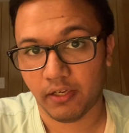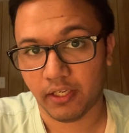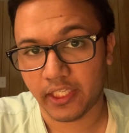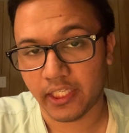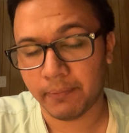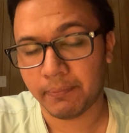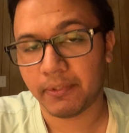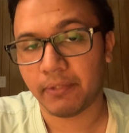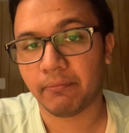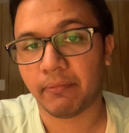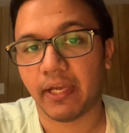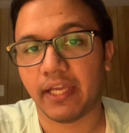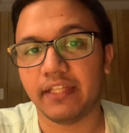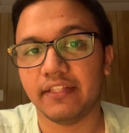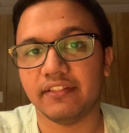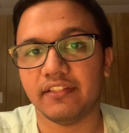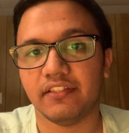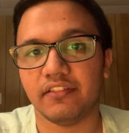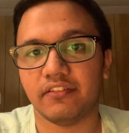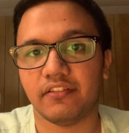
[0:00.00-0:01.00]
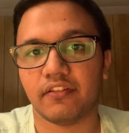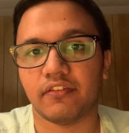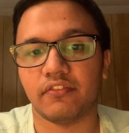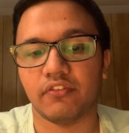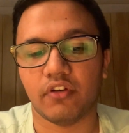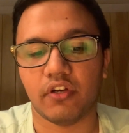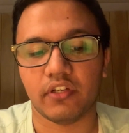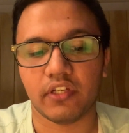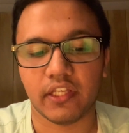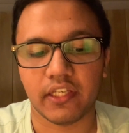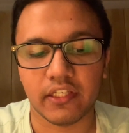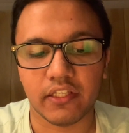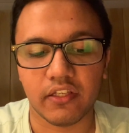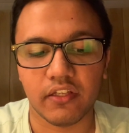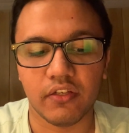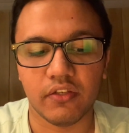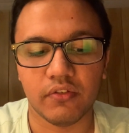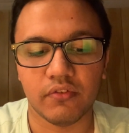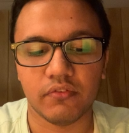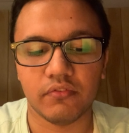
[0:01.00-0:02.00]
Keep in mind, this does not
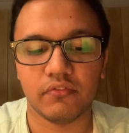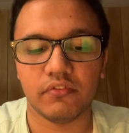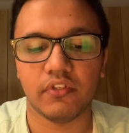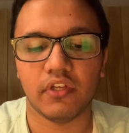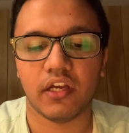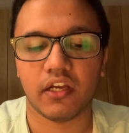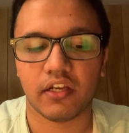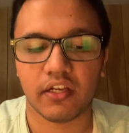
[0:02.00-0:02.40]
include